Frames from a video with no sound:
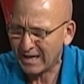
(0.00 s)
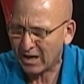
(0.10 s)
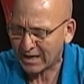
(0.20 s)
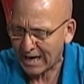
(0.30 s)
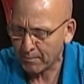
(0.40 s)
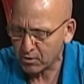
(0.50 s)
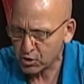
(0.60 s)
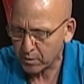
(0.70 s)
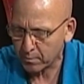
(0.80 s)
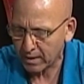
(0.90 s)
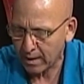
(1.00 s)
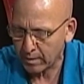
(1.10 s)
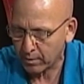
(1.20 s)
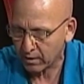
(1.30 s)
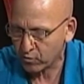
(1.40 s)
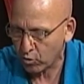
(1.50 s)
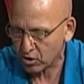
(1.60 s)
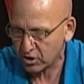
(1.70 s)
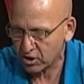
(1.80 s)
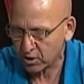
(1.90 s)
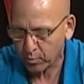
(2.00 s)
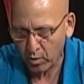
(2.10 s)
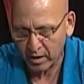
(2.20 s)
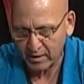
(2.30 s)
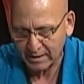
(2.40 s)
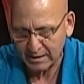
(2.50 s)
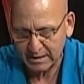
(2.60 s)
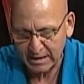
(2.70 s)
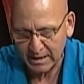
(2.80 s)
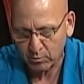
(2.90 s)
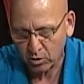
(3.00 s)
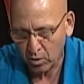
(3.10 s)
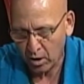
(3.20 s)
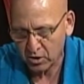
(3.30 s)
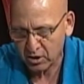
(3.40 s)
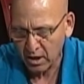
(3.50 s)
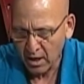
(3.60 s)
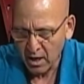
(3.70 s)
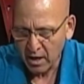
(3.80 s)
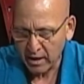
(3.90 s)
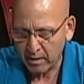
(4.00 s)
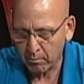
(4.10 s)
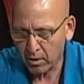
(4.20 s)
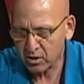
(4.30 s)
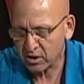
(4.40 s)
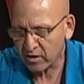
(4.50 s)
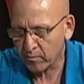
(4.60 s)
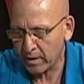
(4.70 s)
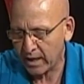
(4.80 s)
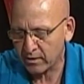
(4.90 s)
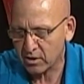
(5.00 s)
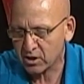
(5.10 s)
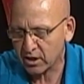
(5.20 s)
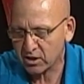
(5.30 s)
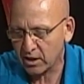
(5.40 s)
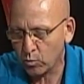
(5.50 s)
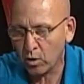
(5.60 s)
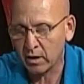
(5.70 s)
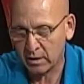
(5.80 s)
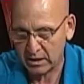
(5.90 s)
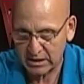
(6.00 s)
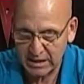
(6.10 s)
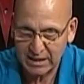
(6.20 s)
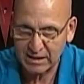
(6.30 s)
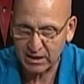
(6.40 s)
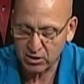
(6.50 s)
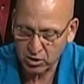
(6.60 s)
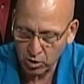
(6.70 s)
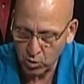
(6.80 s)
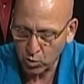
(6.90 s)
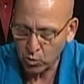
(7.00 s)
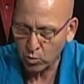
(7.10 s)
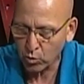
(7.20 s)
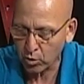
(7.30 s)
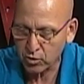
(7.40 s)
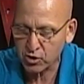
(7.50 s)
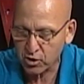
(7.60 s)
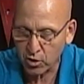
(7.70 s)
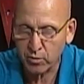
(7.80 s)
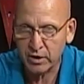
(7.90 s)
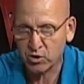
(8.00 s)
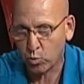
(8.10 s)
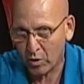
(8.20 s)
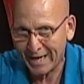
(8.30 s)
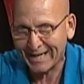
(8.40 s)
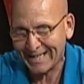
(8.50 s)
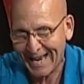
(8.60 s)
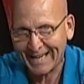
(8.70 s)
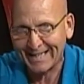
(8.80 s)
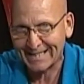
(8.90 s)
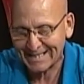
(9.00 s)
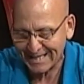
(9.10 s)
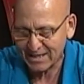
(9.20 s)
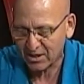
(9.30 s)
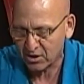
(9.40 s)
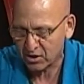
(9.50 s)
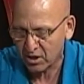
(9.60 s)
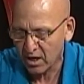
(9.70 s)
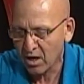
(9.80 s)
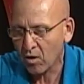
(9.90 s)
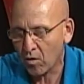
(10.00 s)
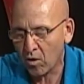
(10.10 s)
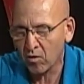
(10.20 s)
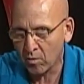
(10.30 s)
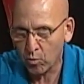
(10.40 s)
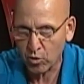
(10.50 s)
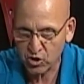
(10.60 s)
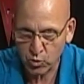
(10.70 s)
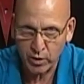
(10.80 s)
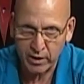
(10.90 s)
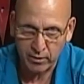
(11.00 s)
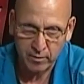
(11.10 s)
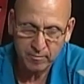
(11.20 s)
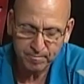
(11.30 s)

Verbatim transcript: accomplishment, Bobby, but of course disappointed that the team lost. It must have made the 61 and the 62 World Series winning Yankee seasons all the more sweeter